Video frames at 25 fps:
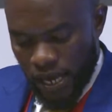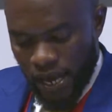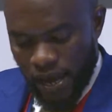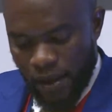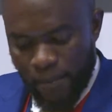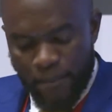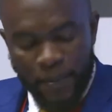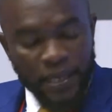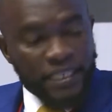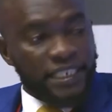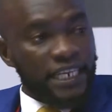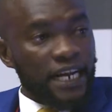
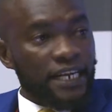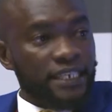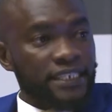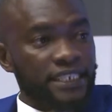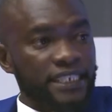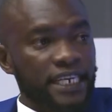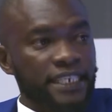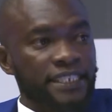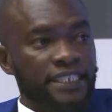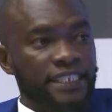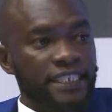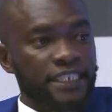metals
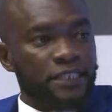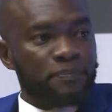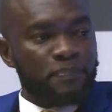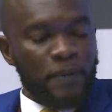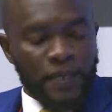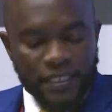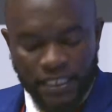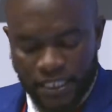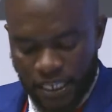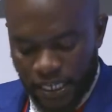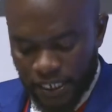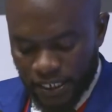at
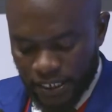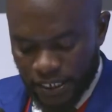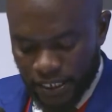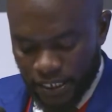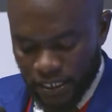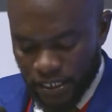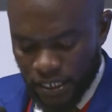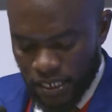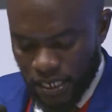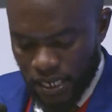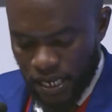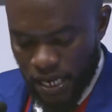6%,
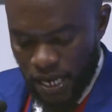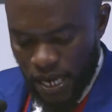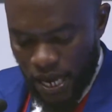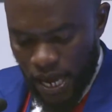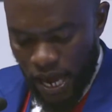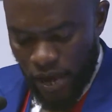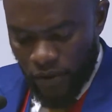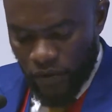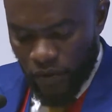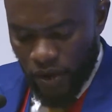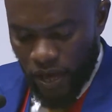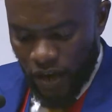
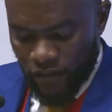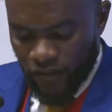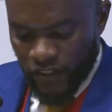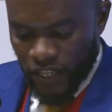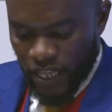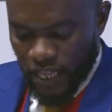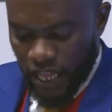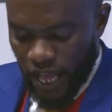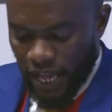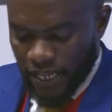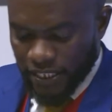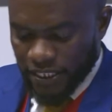and we'll have the
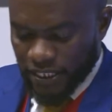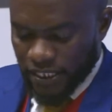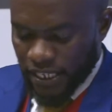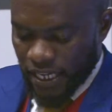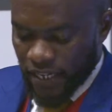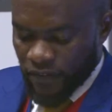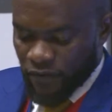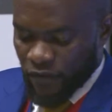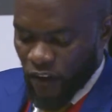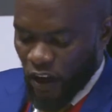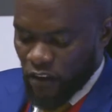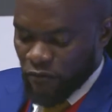glass
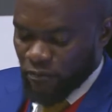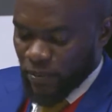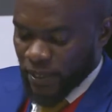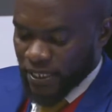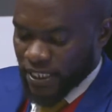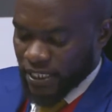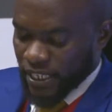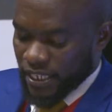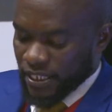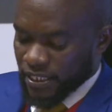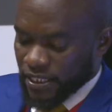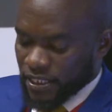at
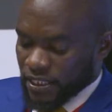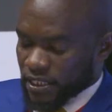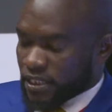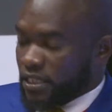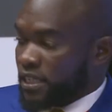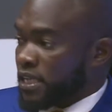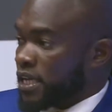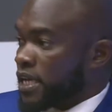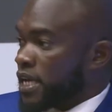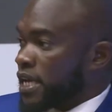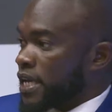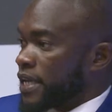5%.
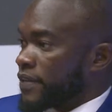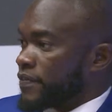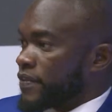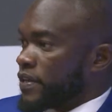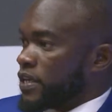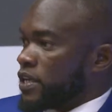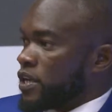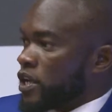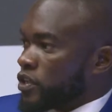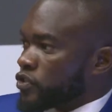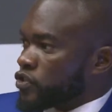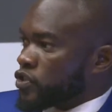
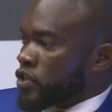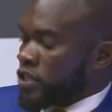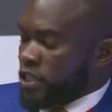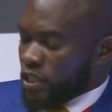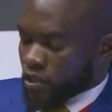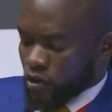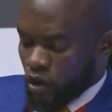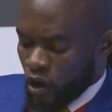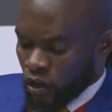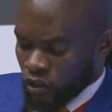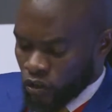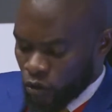The
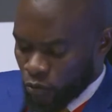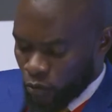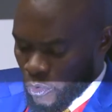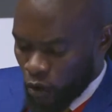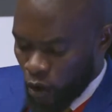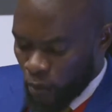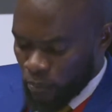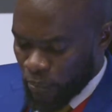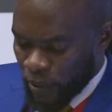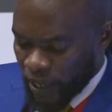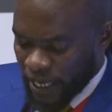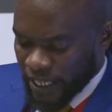electronic
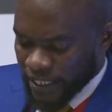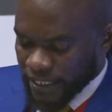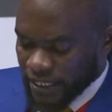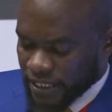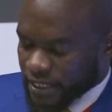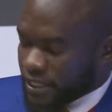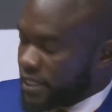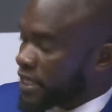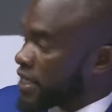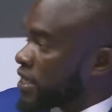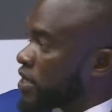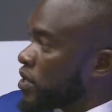
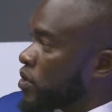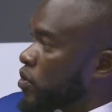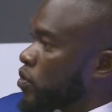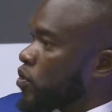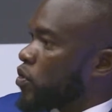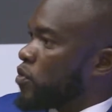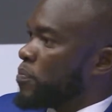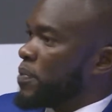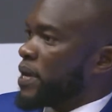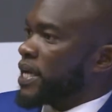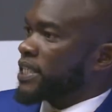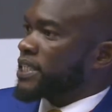components
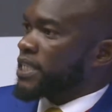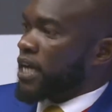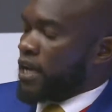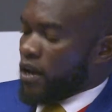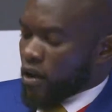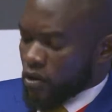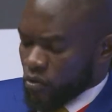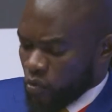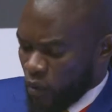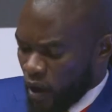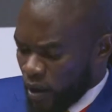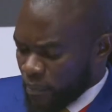will be at
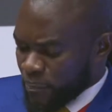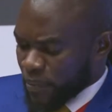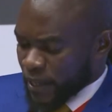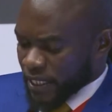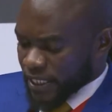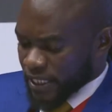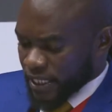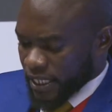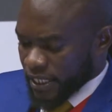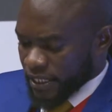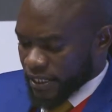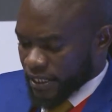around
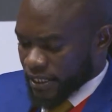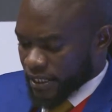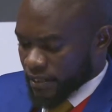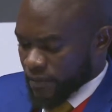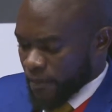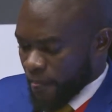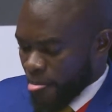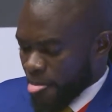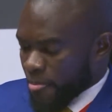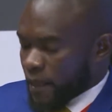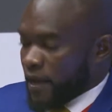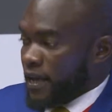1%.
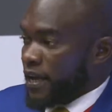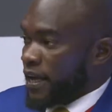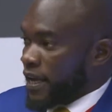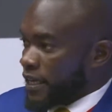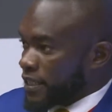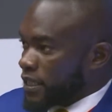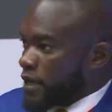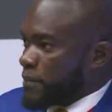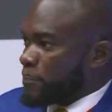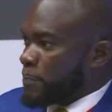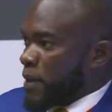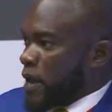
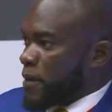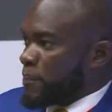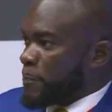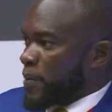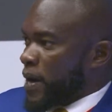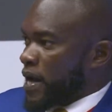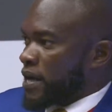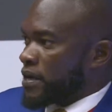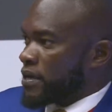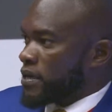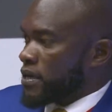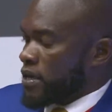The
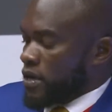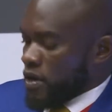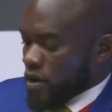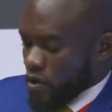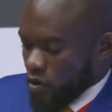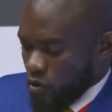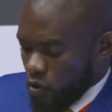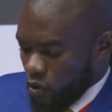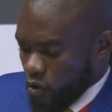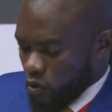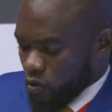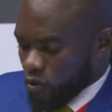paper
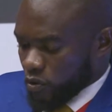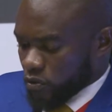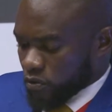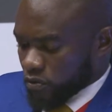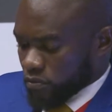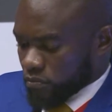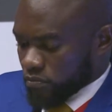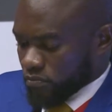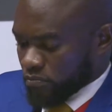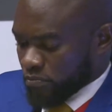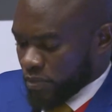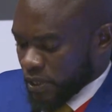will
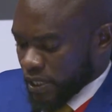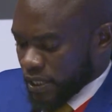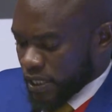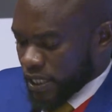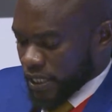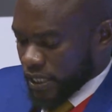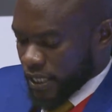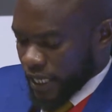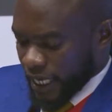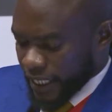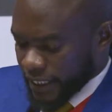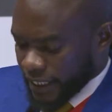be
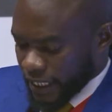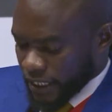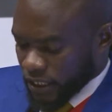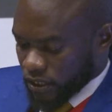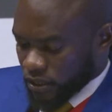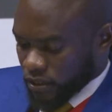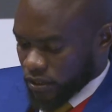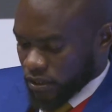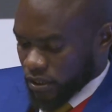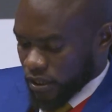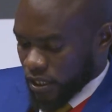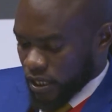the
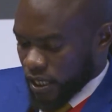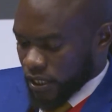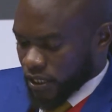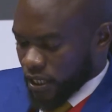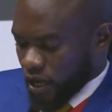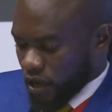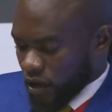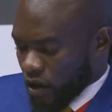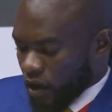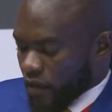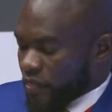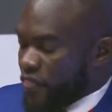greatest at
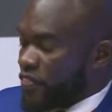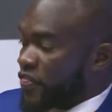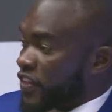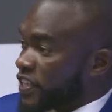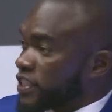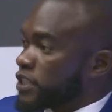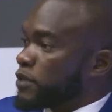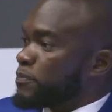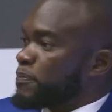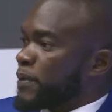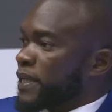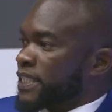around
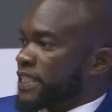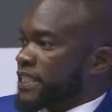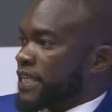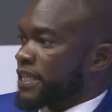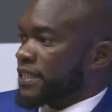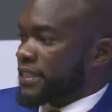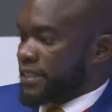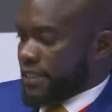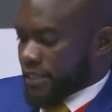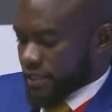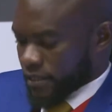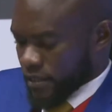
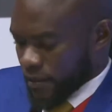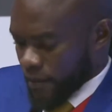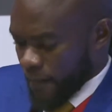30%,